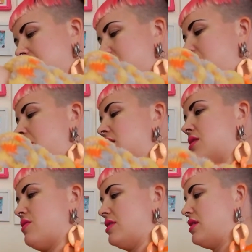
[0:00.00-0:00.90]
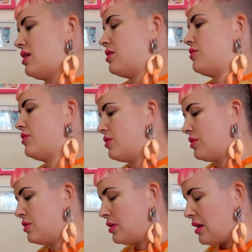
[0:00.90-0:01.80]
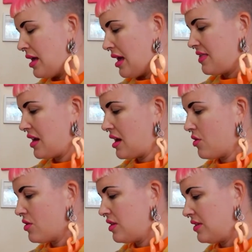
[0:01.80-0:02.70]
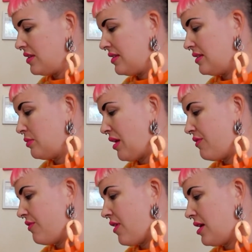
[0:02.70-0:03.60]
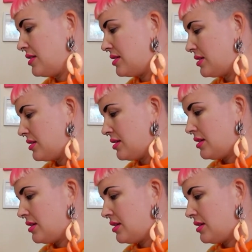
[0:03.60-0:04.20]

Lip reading: Then thread that through, and then I know that this is my front,